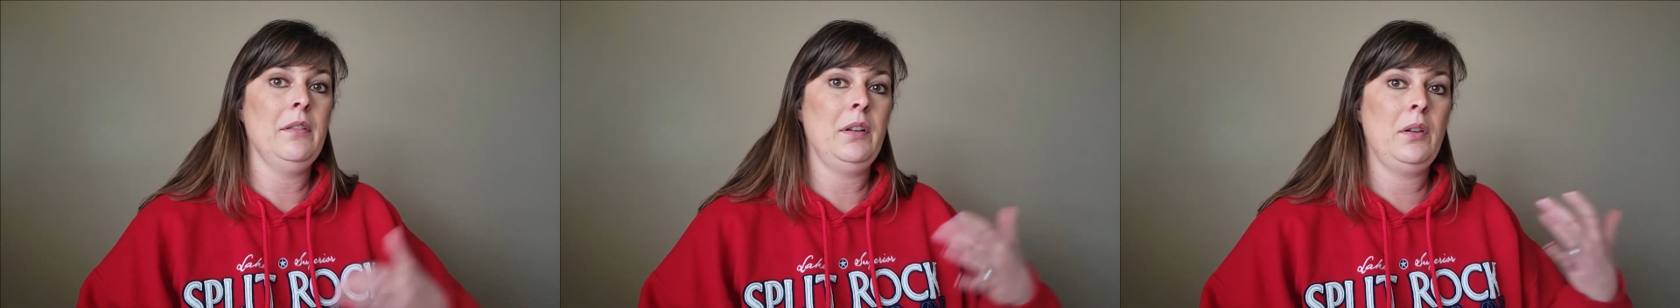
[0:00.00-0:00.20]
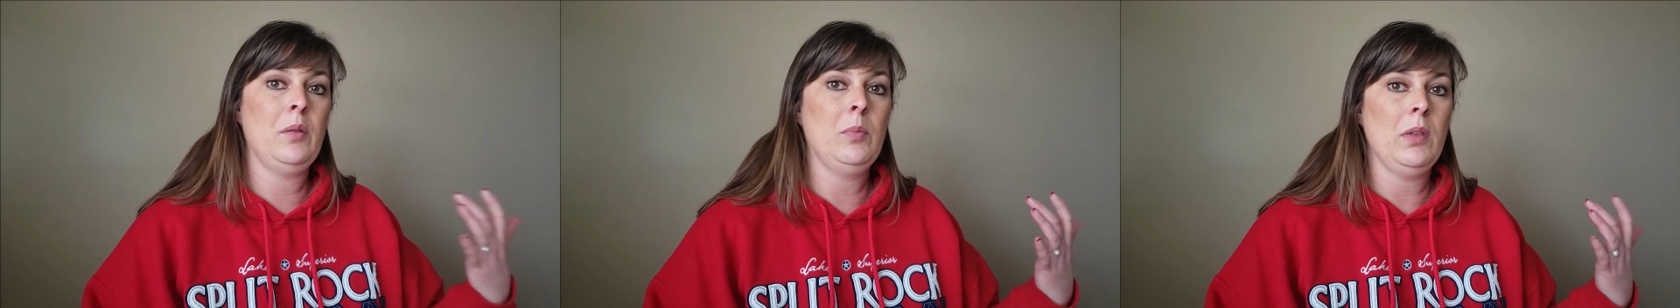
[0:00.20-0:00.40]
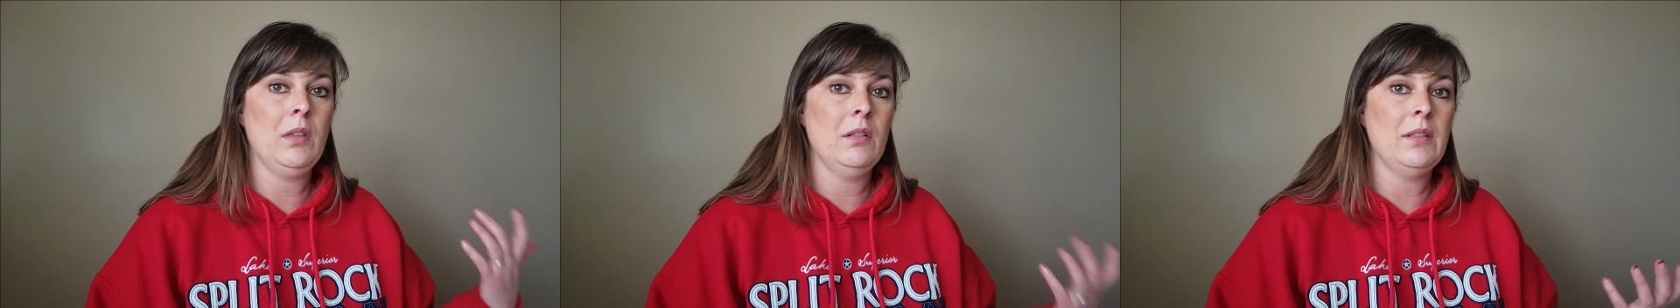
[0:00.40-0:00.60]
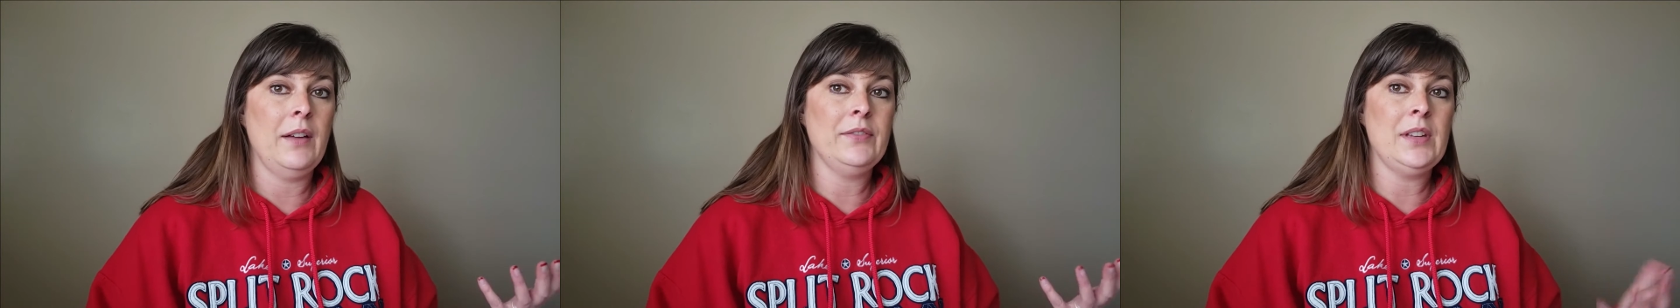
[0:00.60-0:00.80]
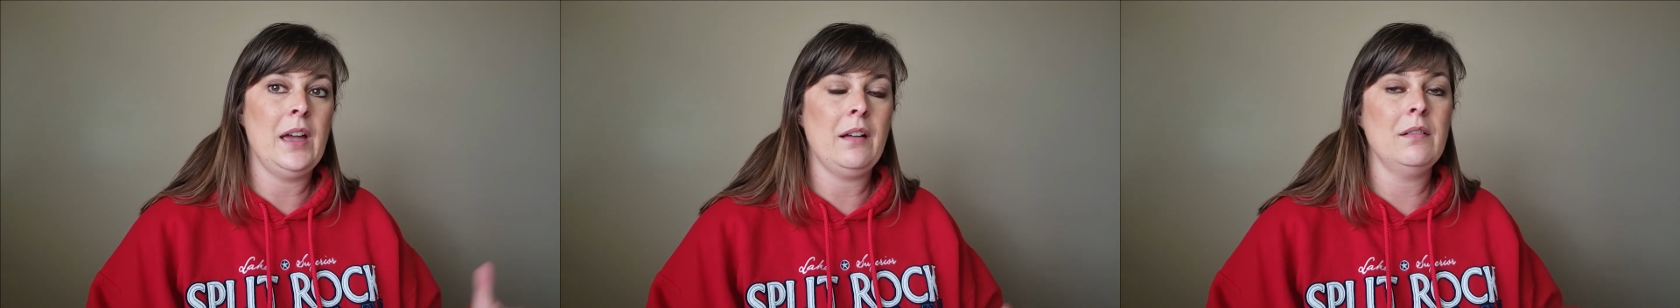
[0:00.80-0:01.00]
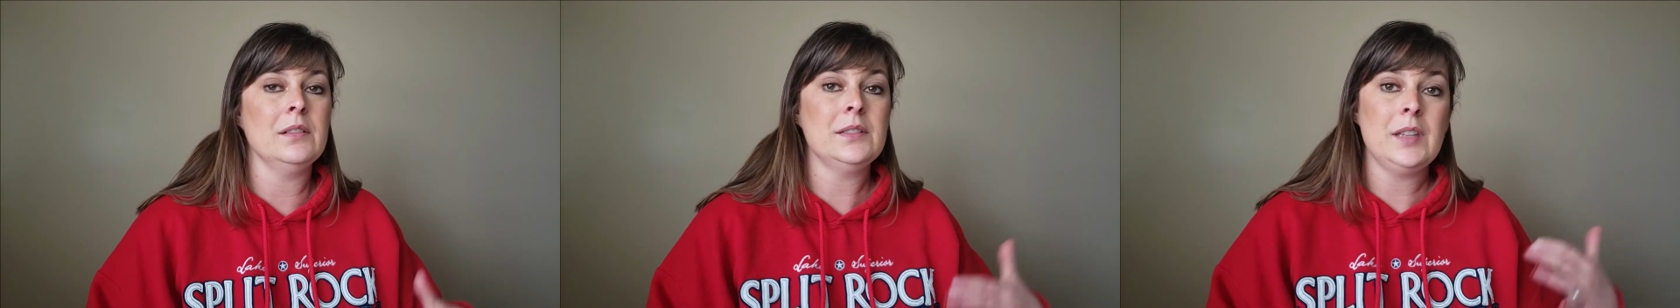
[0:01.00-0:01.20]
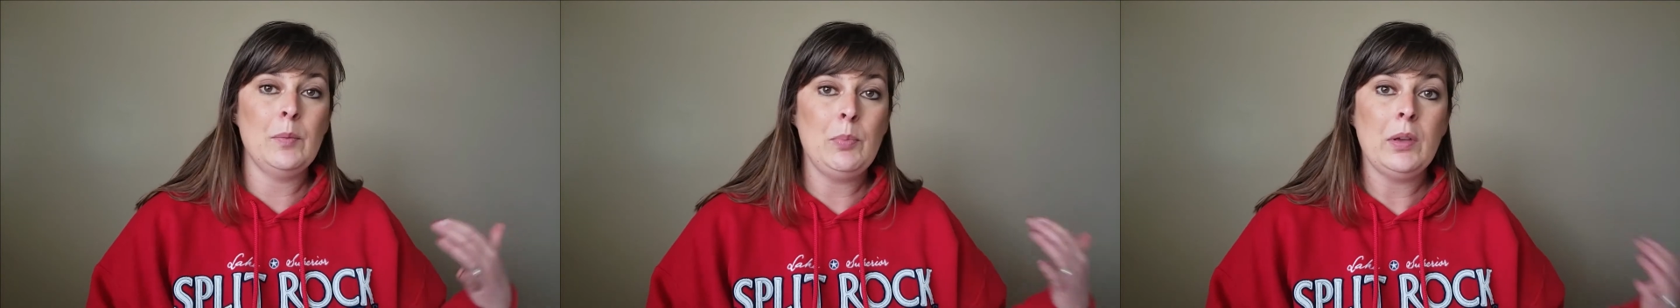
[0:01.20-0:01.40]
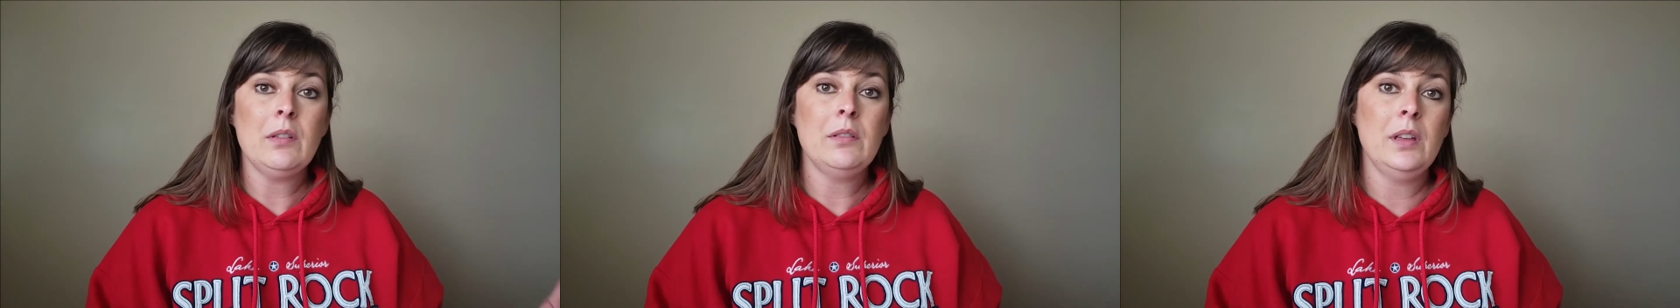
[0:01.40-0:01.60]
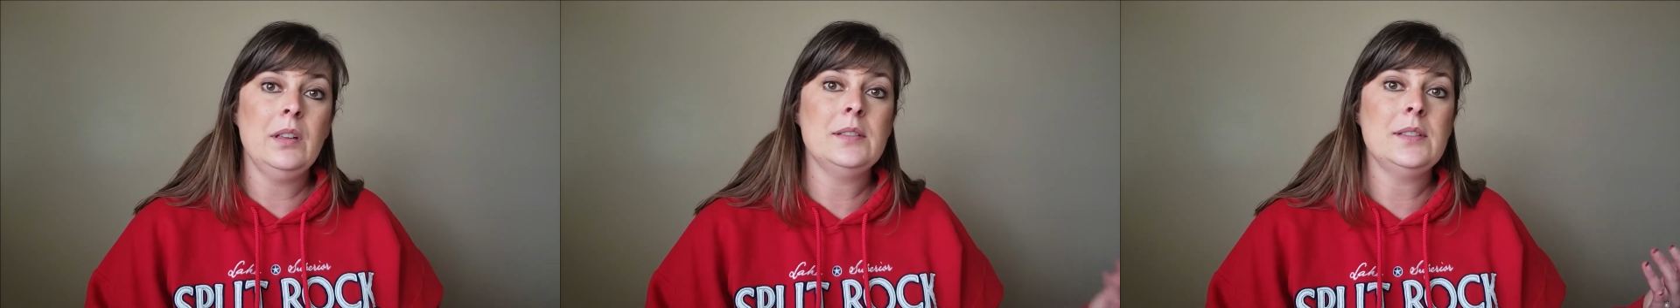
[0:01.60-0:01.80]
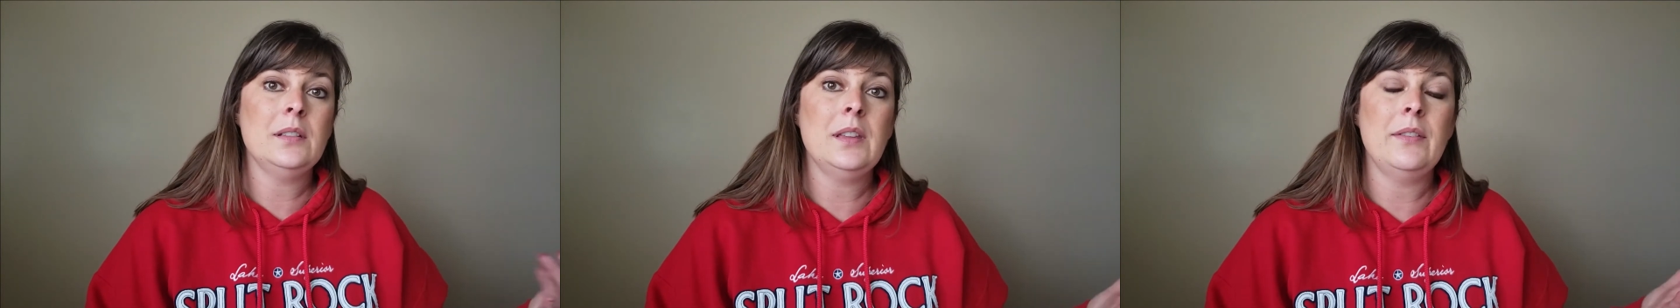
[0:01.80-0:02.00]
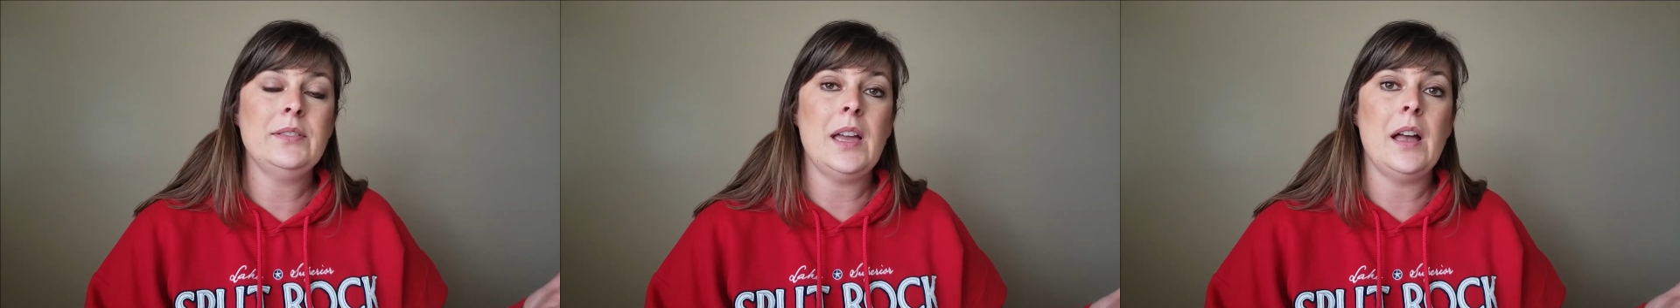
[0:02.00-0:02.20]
It could be the left tackle. Typically, it's the left